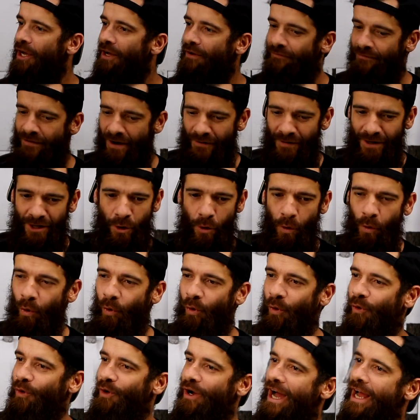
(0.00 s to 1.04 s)
Very
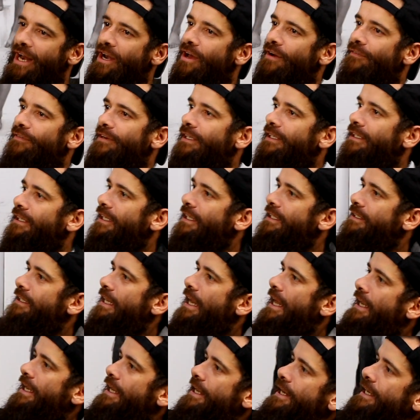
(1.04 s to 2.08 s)
cool. I love it. It's
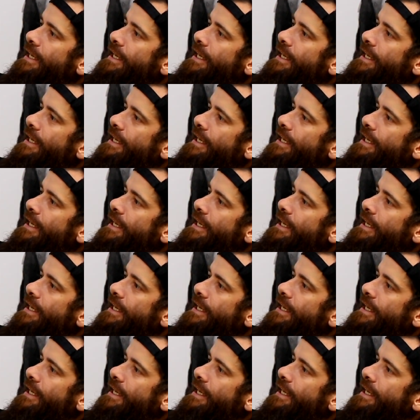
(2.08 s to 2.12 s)
like an